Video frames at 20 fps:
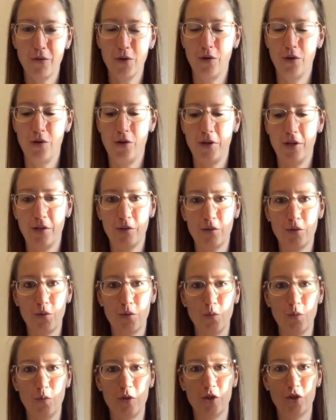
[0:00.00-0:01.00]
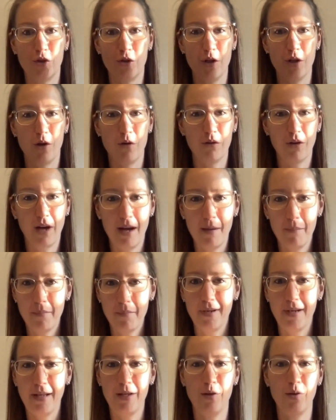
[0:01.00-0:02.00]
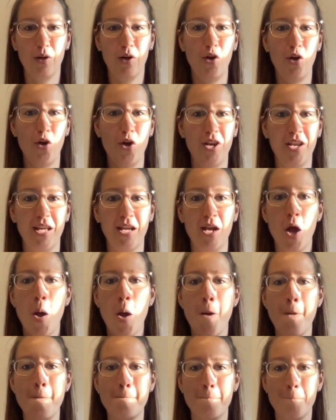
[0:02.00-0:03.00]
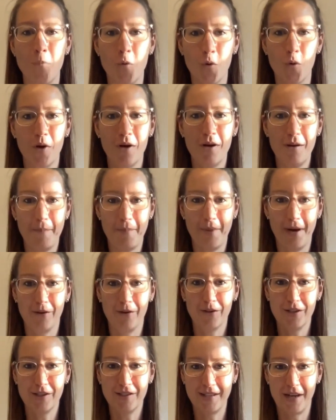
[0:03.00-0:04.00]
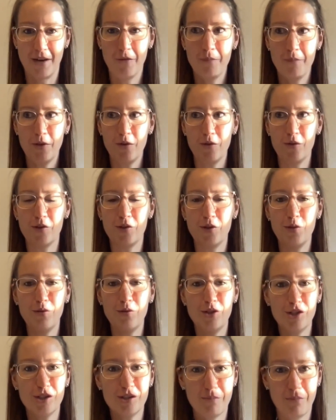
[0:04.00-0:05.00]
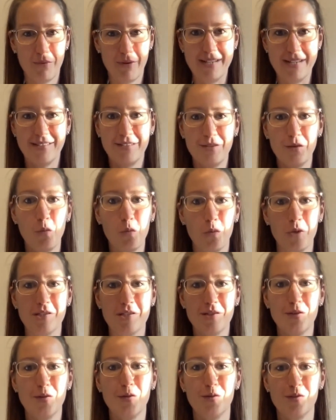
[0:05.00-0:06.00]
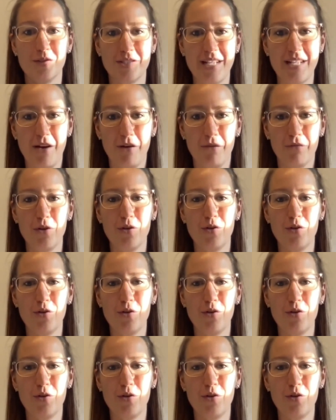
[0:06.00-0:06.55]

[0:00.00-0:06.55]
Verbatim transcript: You're learning to enjoy your own company. You're learning more about yourself because you're just present with yourself.